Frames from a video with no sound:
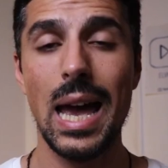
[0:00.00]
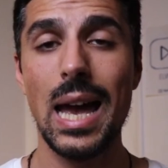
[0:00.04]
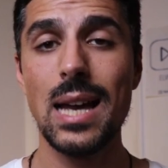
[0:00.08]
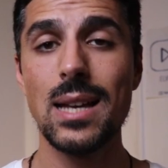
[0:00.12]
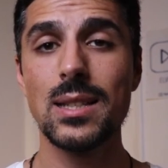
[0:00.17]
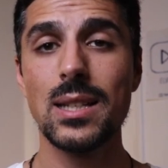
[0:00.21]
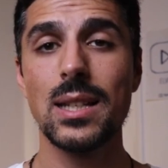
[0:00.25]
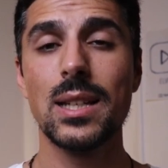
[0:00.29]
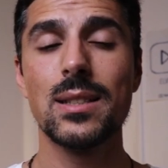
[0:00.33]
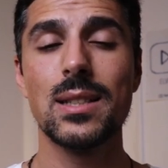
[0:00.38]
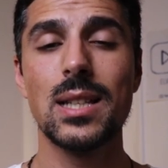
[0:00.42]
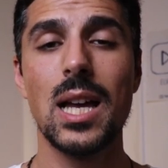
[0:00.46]

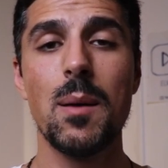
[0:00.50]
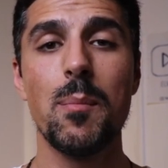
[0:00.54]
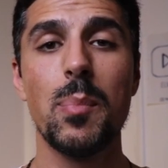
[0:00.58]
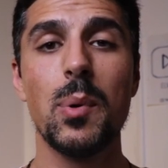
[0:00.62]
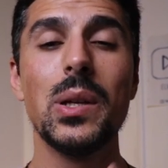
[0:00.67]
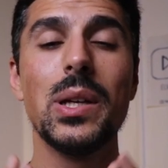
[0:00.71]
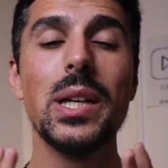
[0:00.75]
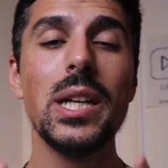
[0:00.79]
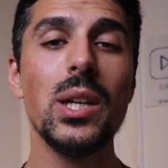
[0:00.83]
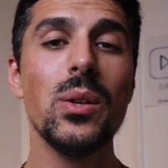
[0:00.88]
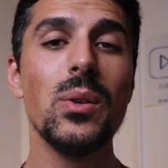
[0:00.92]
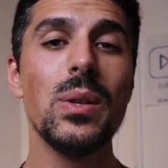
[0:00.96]
As an
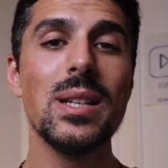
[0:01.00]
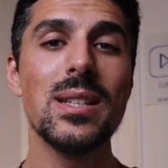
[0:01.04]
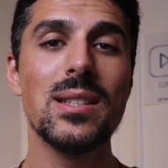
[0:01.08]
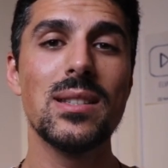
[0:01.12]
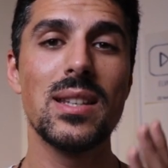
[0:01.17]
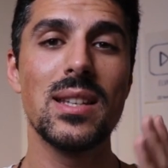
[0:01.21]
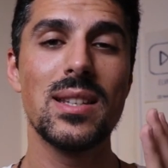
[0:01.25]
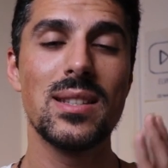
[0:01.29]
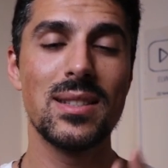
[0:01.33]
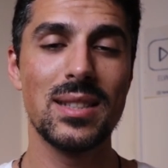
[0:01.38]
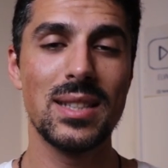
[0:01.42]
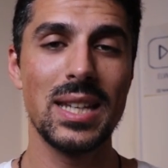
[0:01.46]
example, here
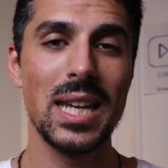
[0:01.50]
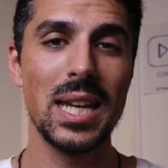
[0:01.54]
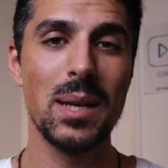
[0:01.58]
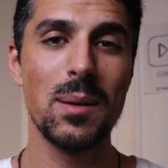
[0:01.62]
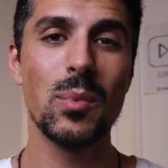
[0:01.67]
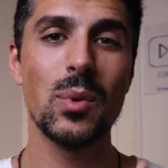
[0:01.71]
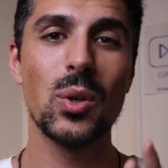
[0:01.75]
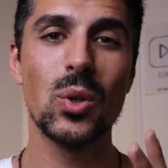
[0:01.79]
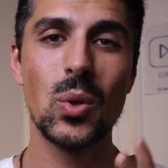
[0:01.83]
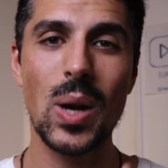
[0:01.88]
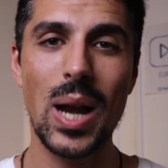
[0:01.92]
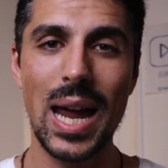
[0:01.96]
is the
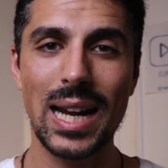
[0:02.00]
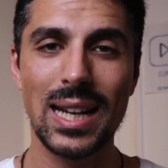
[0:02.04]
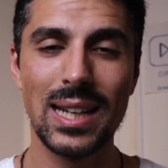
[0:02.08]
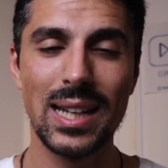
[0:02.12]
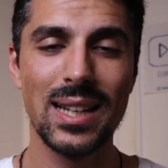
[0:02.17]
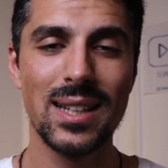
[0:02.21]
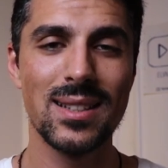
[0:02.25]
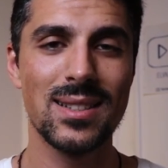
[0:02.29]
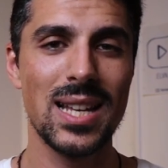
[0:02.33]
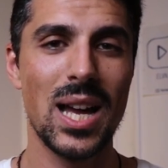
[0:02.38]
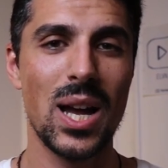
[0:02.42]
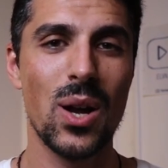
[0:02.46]
same
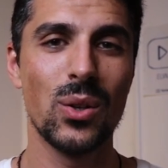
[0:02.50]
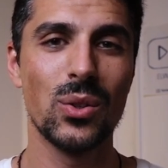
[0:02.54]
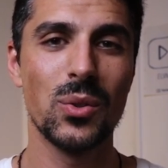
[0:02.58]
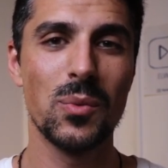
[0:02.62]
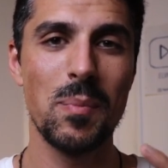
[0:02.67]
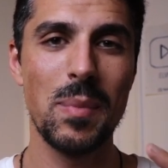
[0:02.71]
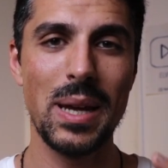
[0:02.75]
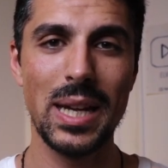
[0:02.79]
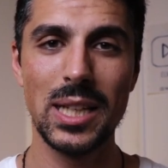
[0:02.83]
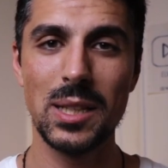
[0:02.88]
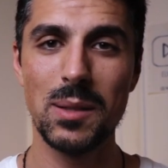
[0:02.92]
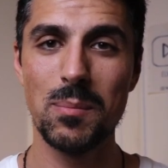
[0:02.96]
crackling
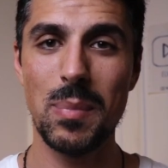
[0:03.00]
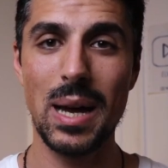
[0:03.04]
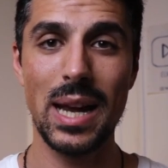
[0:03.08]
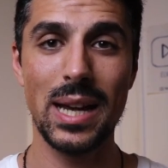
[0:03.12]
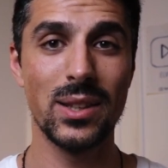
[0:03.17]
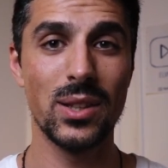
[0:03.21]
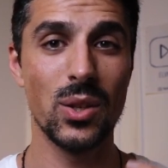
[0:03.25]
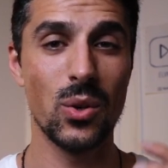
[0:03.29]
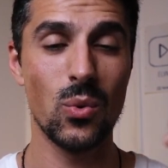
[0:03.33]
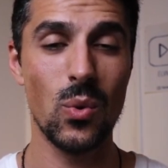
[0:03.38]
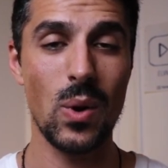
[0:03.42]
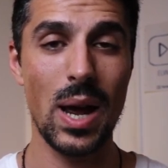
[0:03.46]
sound made
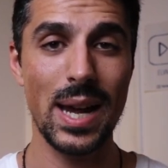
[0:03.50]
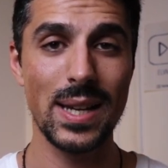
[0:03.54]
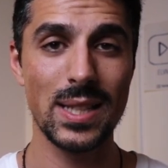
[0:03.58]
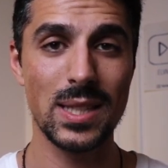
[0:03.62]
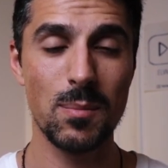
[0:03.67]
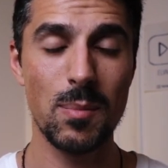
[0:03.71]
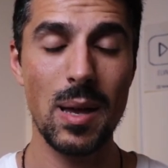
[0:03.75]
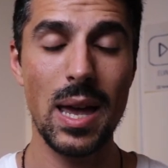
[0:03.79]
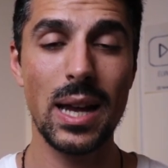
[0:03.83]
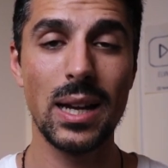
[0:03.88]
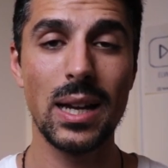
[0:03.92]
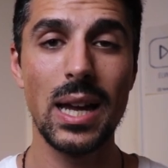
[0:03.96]
by the
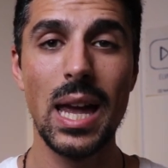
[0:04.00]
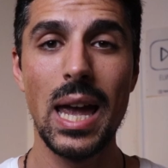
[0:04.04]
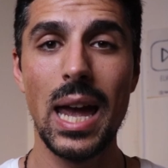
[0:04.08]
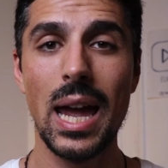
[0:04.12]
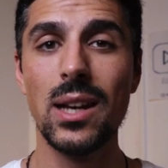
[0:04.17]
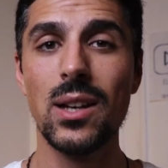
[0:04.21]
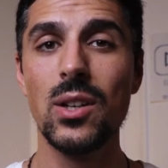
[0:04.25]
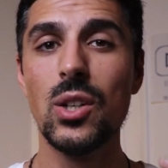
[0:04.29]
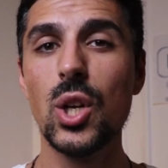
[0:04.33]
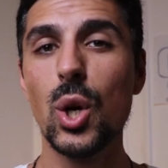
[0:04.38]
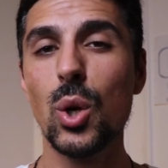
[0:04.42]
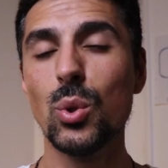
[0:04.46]
rice bag,
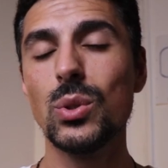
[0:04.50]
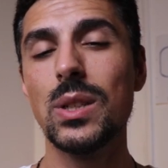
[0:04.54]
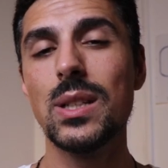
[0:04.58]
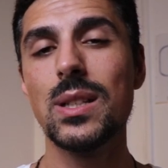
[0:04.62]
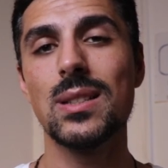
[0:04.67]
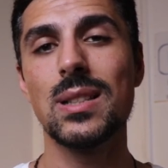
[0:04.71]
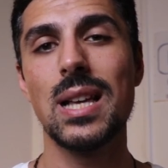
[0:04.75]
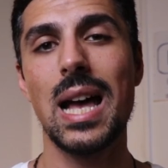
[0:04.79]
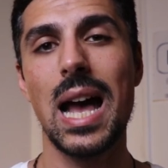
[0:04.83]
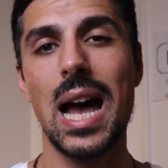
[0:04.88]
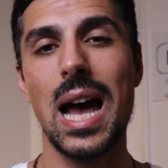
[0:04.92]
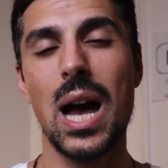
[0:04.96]
and
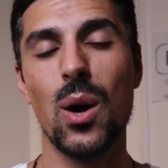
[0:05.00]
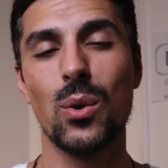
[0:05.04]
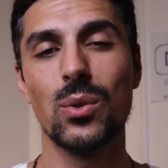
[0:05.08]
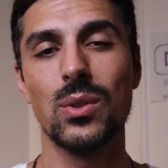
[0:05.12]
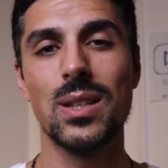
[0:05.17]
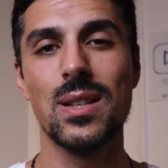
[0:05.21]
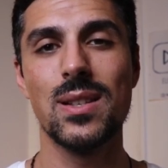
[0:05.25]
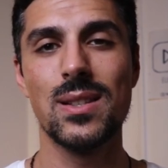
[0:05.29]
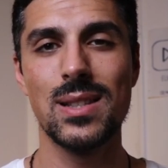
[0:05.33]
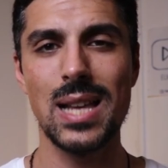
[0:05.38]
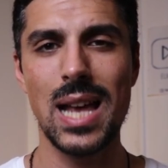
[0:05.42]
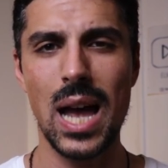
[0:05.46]
notice how
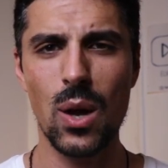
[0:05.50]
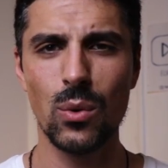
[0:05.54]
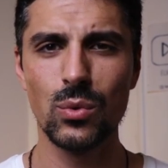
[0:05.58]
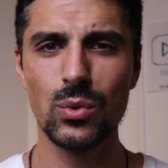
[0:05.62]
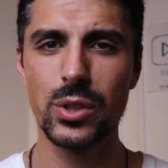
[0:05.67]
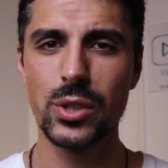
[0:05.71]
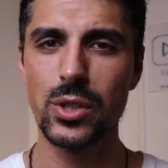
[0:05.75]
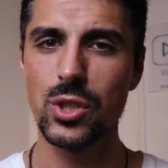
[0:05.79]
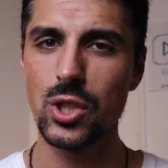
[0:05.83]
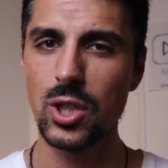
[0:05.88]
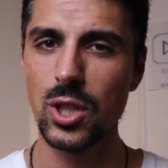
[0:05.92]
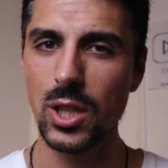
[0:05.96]
the
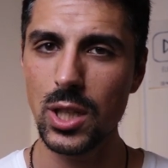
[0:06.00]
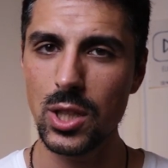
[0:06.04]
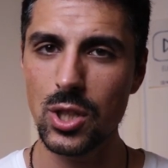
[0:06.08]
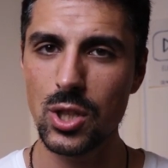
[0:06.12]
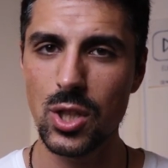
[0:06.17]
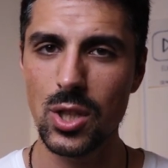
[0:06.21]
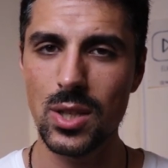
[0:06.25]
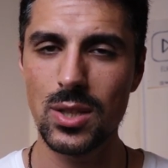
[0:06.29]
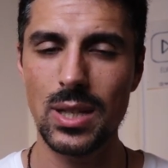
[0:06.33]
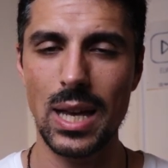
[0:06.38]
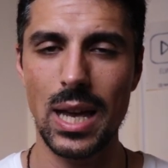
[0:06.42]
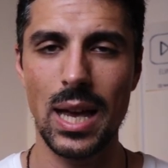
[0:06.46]
sound
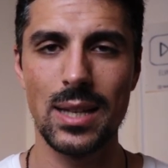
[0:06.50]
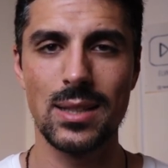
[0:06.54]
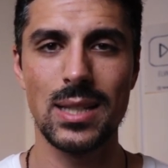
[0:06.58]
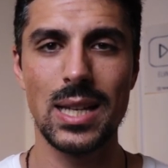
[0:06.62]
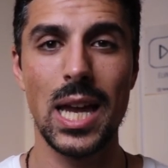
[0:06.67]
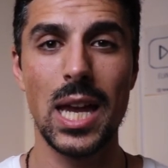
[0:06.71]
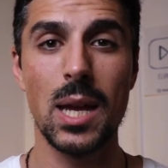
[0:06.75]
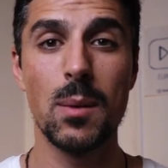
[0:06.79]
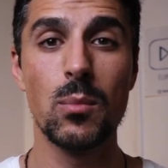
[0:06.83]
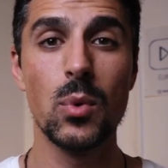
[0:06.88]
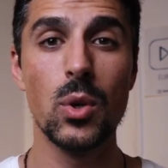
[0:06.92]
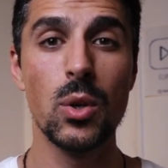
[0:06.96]
changes as
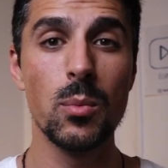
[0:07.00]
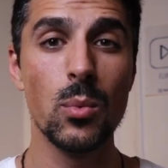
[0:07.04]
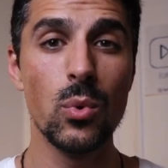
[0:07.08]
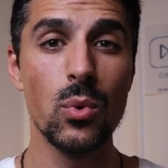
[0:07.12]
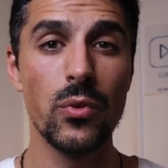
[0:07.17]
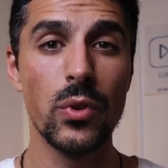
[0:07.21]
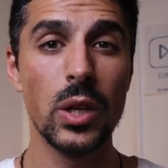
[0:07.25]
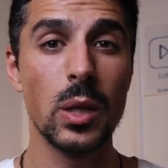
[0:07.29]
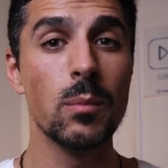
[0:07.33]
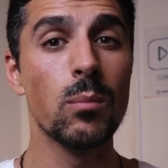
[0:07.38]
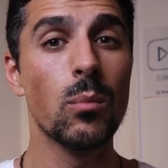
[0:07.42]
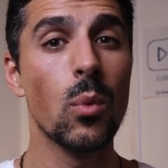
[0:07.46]
I am
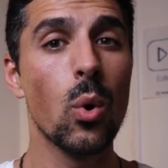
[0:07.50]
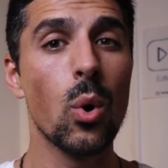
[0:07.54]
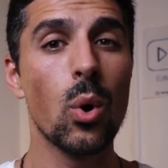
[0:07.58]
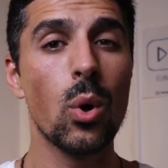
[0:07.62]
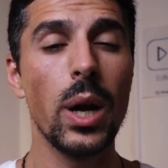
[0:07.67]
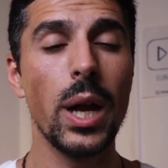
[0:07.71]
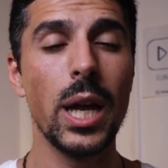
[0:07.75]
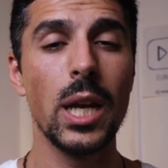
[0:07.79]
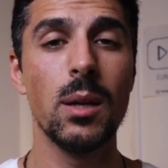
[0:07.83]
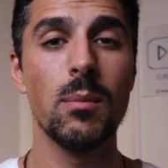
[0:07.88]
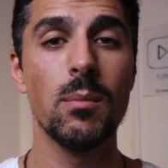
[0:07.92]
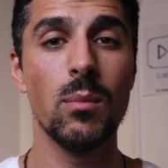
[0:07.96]
removing
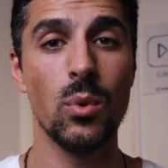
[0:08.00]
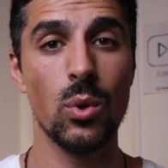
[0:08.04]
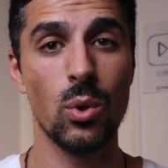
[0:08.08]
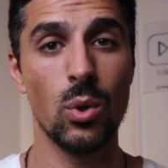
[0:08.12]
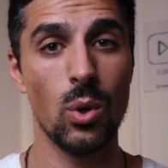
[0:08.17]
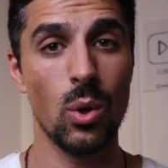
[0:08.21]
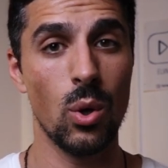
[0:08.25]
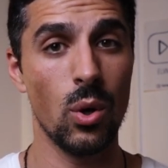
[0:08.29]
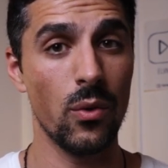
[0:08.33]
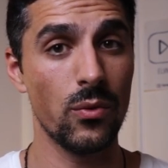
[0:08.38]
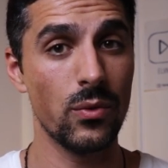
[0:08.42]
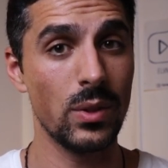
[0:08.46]
more and
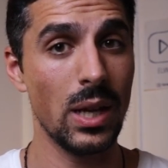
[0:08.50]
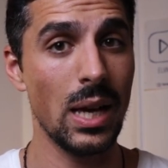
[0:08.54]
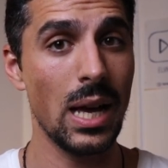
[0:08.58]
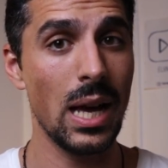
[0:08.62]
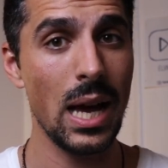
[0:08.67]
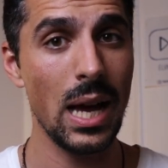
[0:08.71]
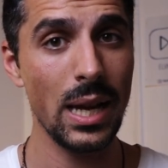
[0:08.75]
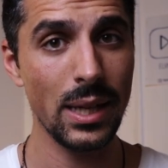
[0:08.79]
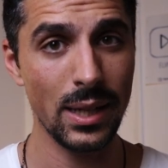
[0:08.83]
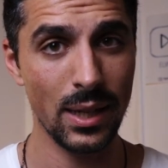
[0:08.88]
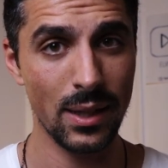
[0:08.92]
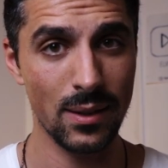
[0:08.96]
more of the
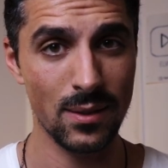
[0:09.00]
high